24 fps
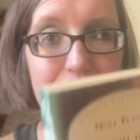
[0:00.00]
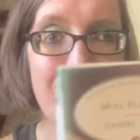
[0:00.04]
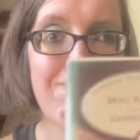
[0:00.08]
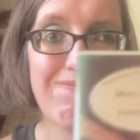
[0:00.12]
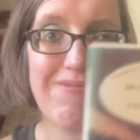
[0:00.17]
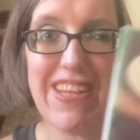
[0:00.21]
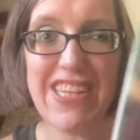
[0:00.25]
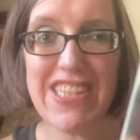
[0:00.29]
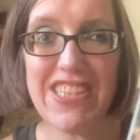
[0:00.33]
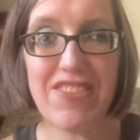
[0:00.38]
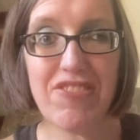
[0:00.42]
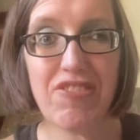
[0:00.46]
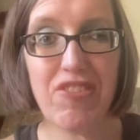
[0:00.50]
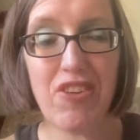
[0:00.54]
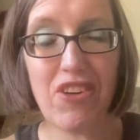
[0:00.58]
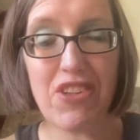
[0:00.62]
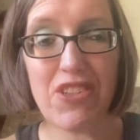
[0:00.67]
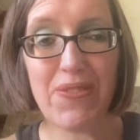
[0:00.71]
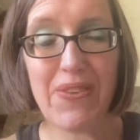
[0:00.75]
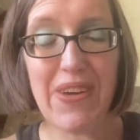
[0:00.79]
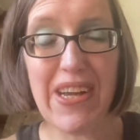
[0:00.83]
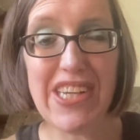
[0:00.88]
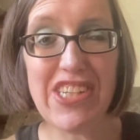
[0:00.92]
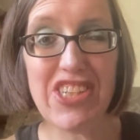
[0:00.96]
Less than
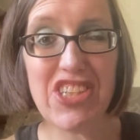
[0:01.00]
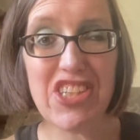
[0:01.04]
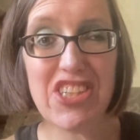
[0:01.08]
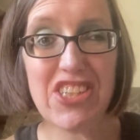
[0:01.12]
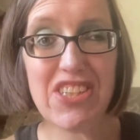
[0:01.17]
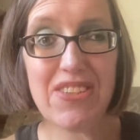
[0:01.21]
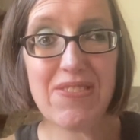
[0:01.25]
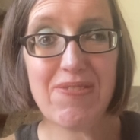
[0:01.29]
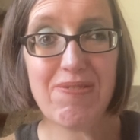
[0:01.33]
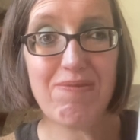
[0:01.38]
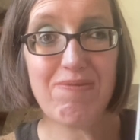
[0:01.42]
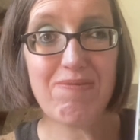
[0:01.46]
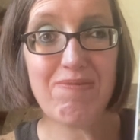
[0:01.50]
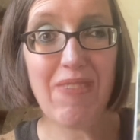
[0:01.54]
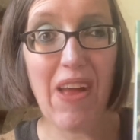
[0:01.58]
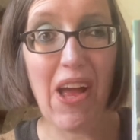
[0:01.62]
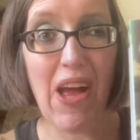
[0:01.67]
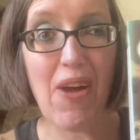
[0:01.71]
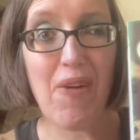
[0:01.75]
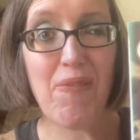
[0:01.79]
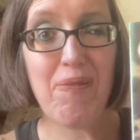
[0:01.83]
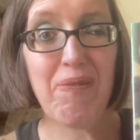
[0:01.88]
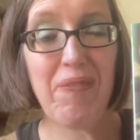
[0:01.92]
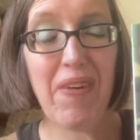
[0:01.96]
400 pages.
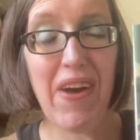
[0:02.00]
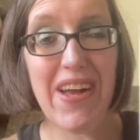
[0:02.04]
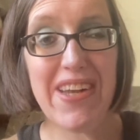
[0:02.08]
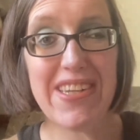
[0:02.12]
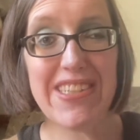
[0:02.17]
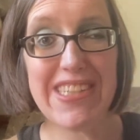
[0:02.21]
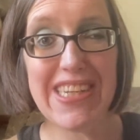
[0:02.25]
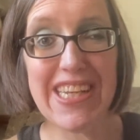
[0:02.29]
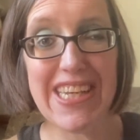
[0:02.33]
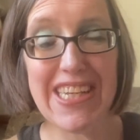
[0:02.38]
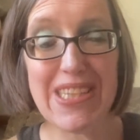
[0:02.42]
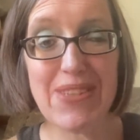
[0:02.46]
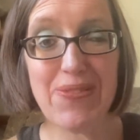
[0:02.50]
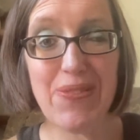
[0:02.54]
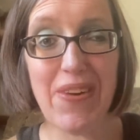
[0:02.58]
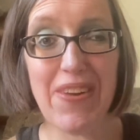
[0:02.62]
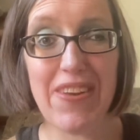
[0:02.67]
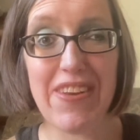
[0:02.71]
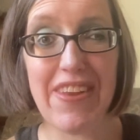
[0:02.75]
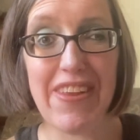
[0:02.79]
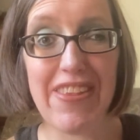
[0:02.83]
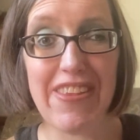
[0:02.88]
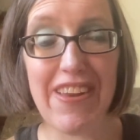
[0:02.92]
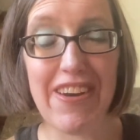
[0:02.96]
But it's
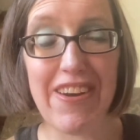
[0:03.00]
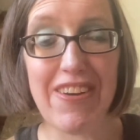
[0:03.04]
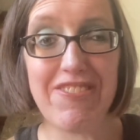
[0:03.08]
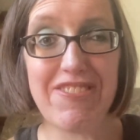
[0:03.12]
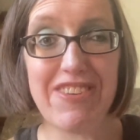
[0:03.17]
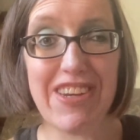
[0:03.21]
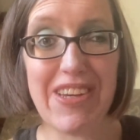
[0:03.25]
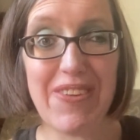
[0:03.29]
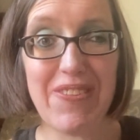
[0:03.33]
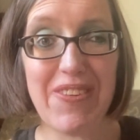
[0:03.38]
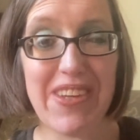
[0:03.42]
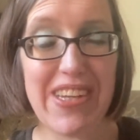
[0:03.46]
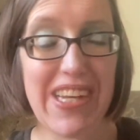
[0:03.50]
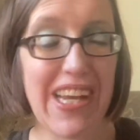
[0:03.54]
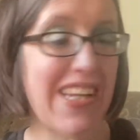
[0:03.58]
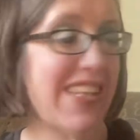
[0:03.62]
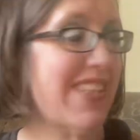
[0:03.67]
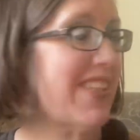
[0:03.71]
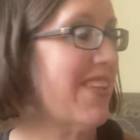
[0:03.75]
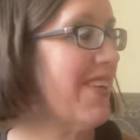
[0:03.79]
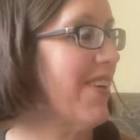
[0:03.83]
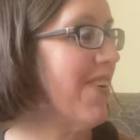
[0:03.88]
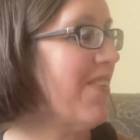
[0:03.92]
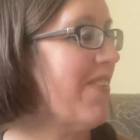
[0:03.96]
one that I really want to
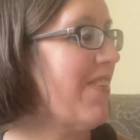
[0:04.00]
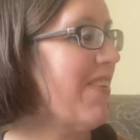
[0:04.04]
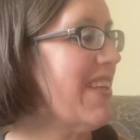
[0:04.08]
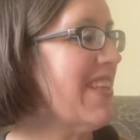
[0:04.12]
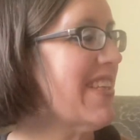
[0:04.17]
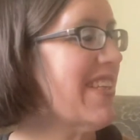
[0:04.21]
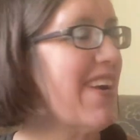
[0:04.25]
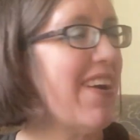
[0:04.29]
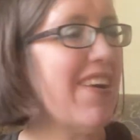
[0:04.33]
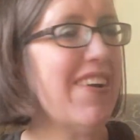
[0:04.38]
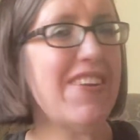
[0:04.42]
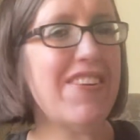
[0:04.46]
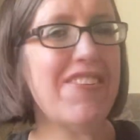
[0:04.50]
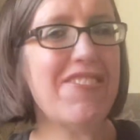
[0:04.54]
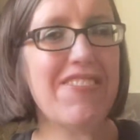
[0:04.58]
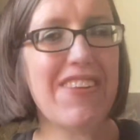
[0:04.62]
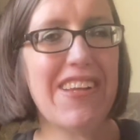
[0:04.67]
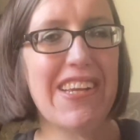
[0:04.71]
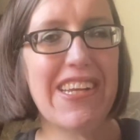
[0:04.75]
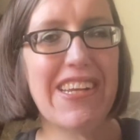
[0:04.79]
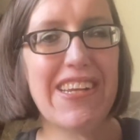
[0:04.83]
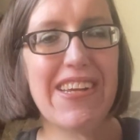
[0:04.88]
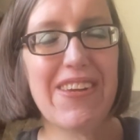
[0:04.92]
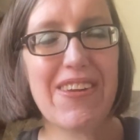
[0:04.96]
get to. This kind of
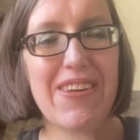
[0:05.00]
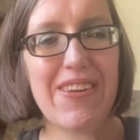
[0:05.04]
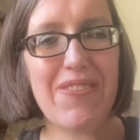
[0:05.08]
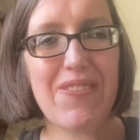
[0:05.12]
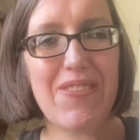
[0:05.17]
like